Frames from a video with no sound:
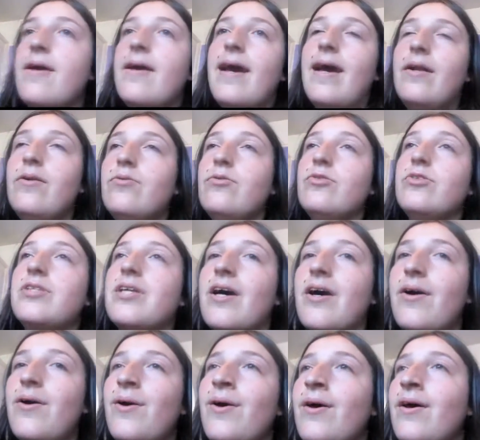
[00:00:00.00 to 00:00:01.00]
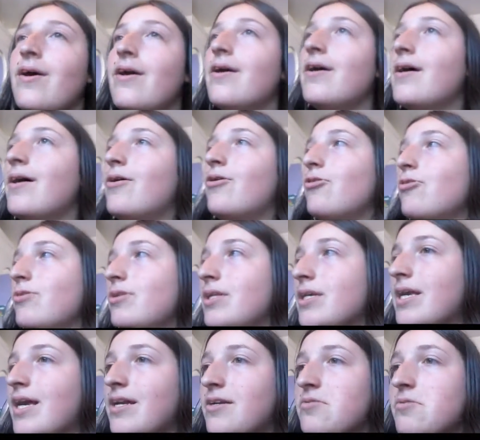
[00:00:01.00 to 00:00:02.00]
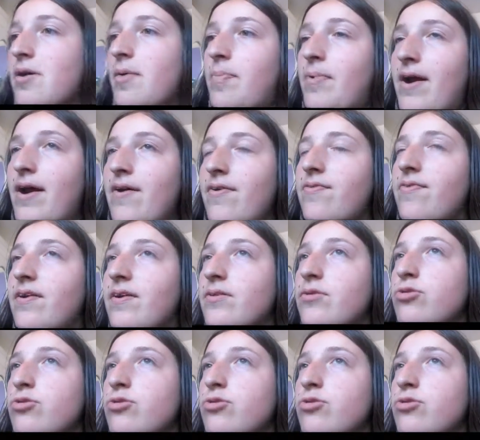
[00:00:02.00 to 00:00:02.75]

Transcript: And also, I want to catch my breath and